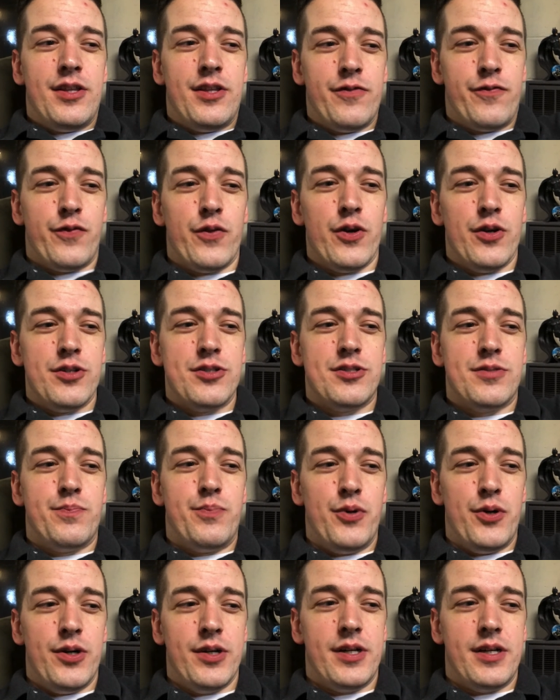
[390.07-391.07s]
the
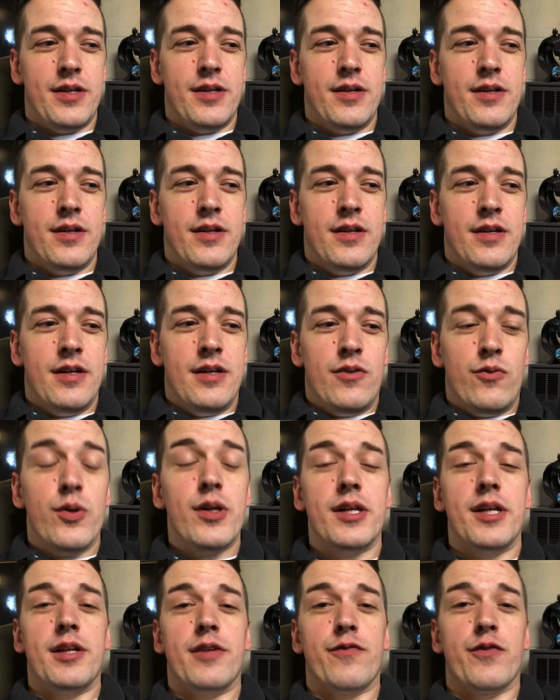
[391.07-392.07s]
first book,
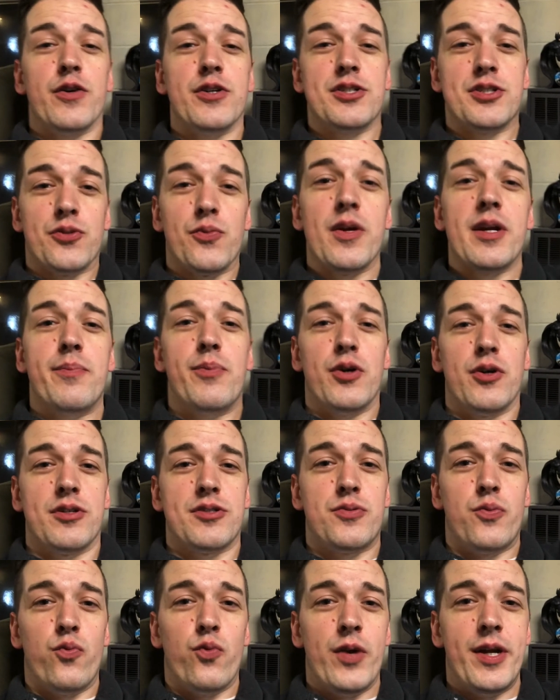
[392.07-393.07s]
really the first 3
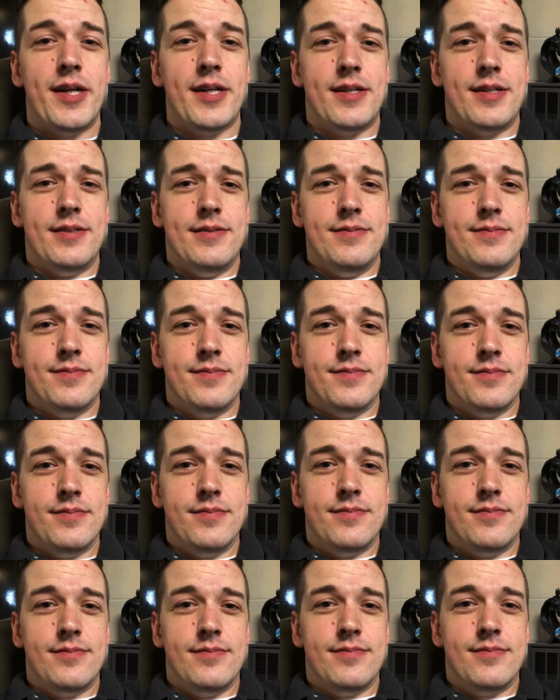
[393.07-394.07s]
books written,
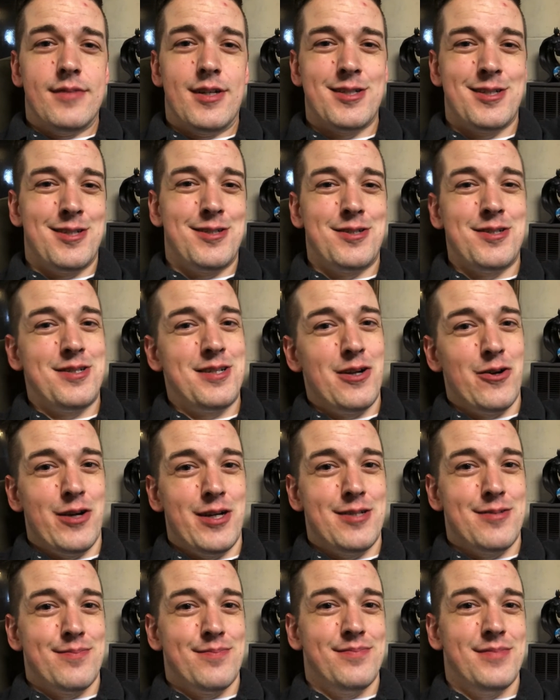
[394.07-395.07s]
because it's a
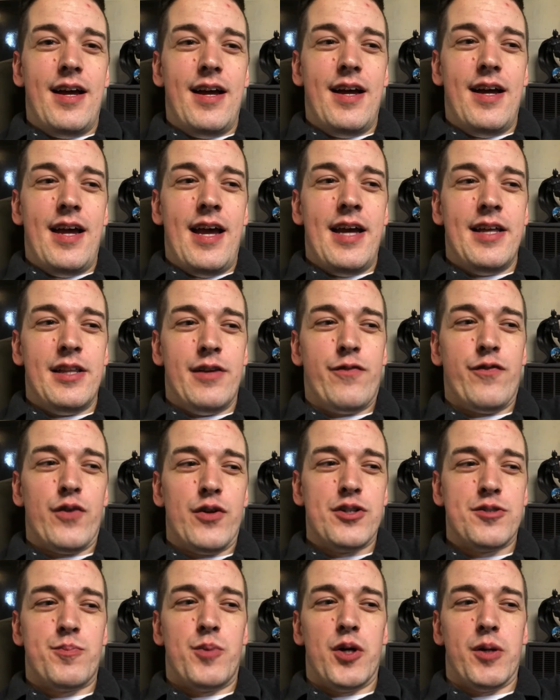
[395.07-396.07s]
series, and the
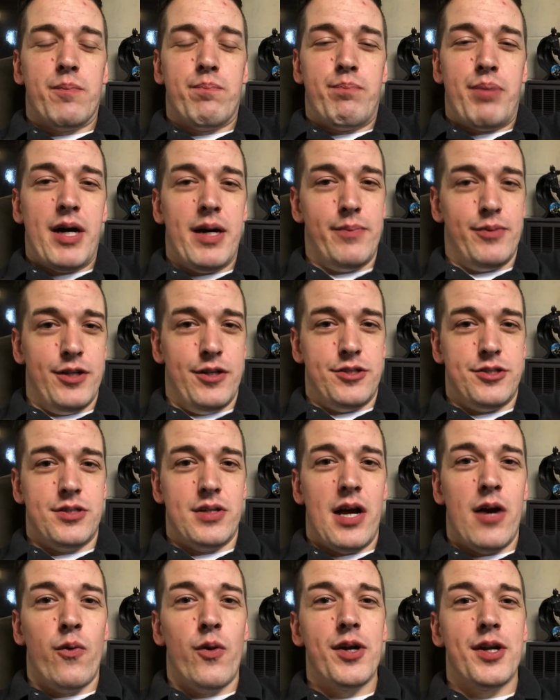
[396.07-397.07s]
first book
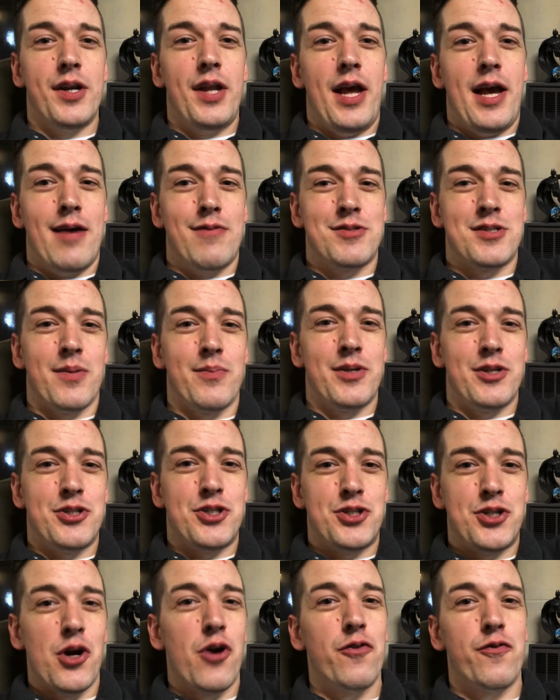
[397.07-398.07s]
published. I wanted to have something to
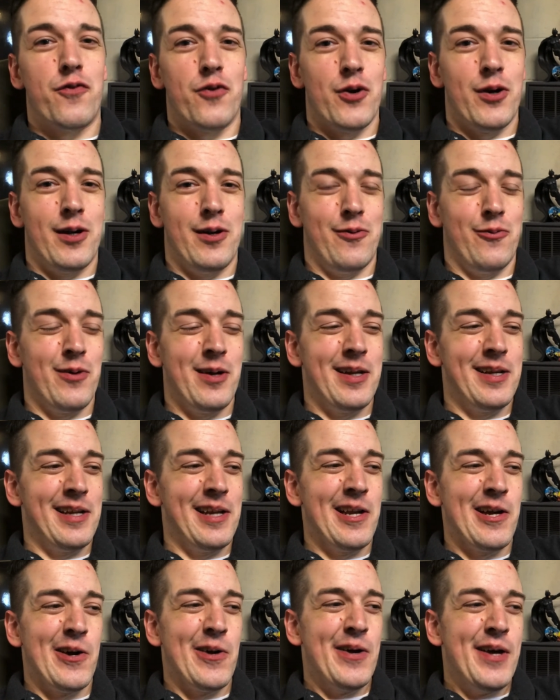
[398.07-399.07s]
show for it when,
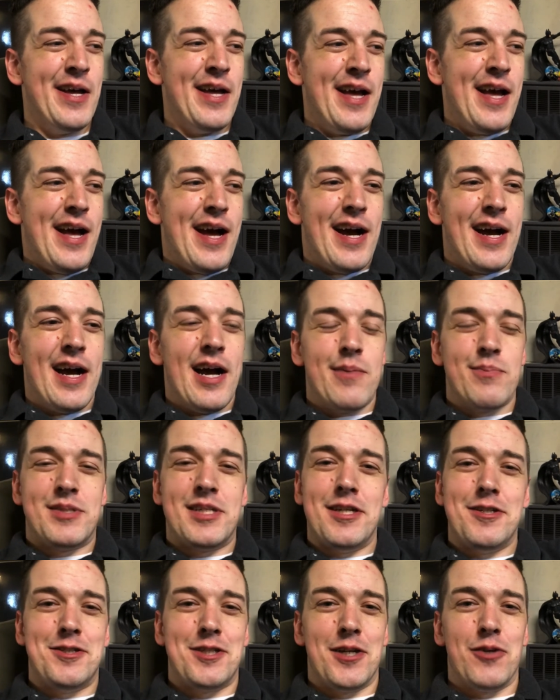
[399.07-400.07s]
I'm
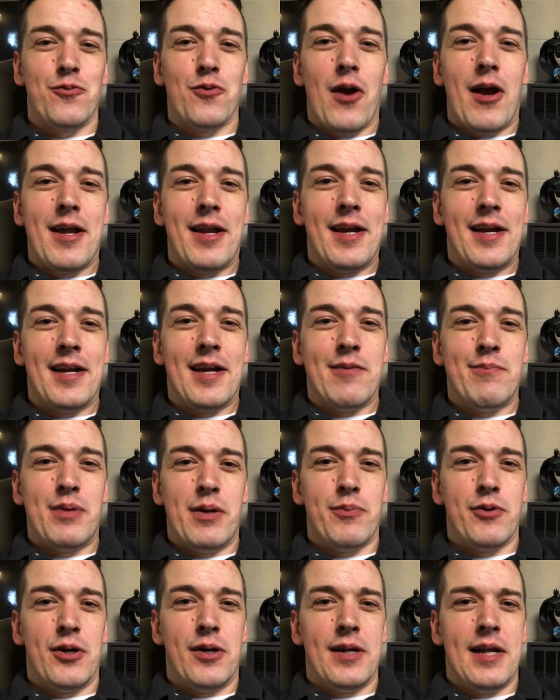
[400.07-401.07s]
teaching writing and
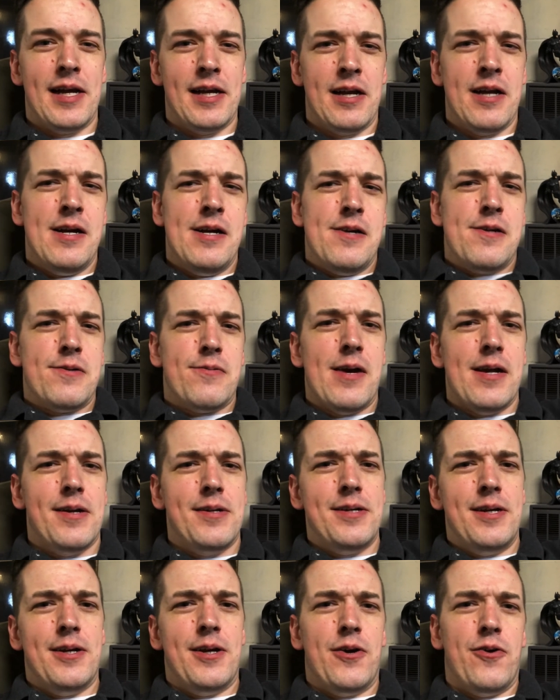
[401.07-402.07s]
people are like, why
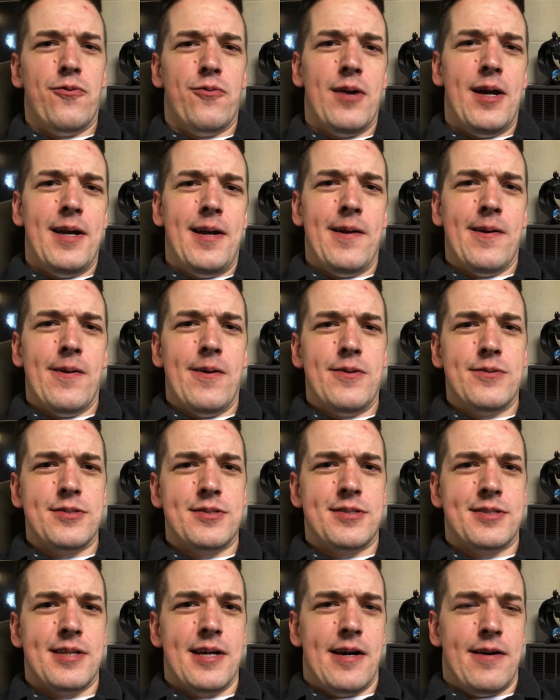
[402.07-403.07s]
don't you go write your own
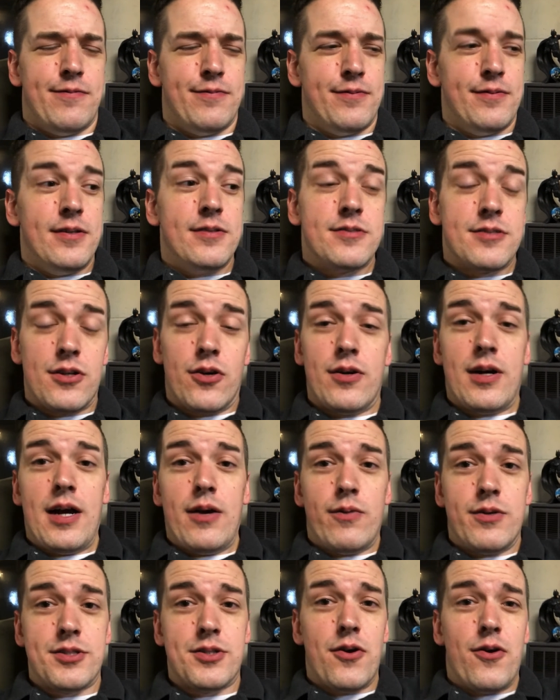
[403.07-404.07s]
stuff? So
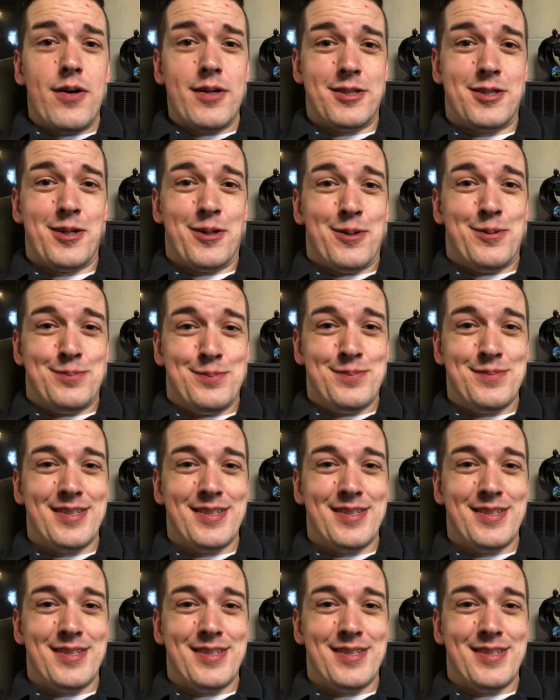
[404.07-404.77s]
I was going to,